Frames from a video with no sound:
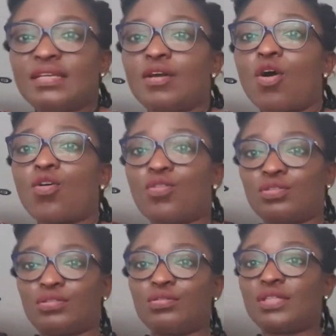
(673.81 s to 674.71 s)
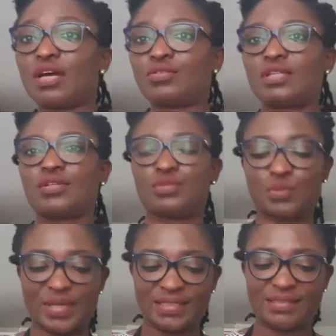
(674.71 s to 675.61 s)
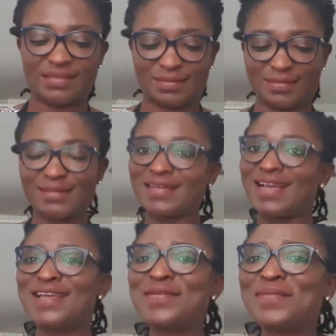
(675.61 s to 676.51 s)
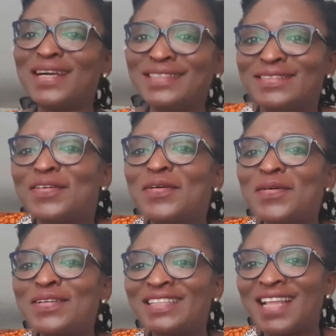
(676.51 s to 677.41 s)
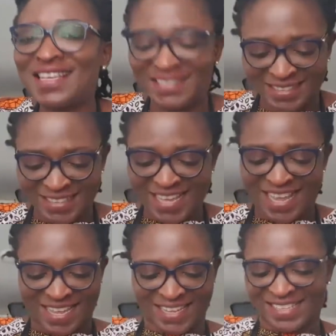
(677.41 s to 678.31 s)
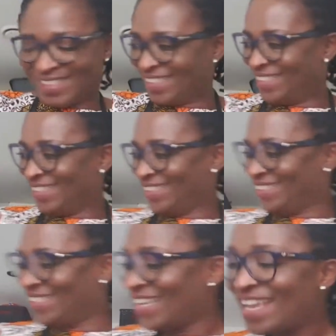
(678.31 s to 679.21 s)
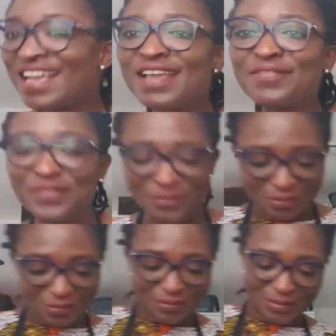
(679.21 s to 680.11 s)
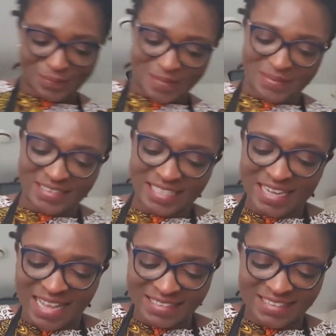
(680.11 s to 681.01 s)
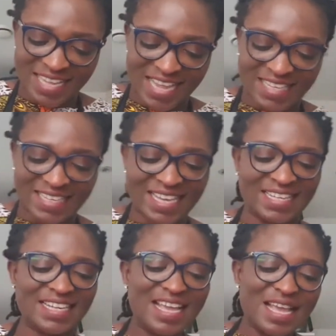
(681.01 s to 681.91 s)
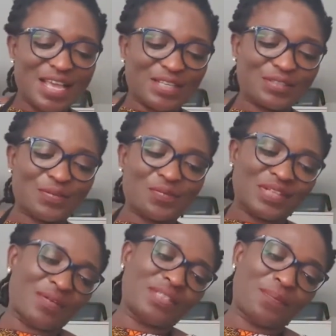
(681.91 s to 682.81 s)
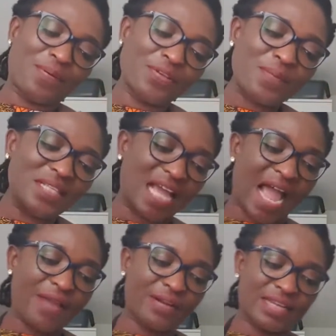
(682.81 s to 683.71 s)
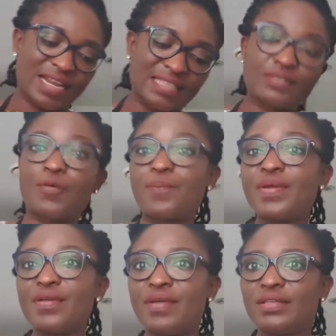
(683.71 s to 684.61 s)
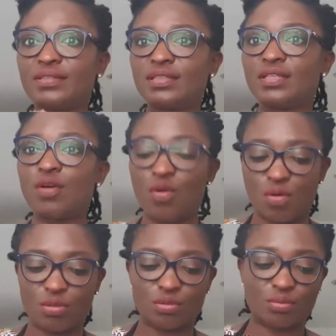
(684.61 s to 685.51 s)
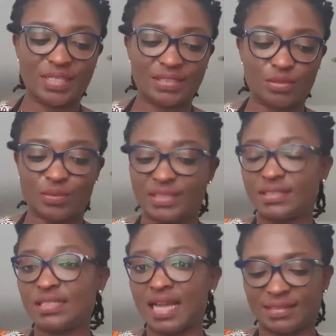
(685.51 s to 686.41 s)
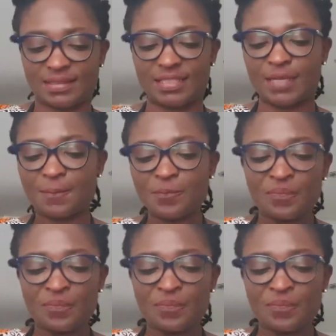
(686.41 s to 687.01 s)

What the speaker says: August 2020. Can you imagine August last year? It feels good to be able to say last year again. So there was a summit I organized for parents in August 2020 last year,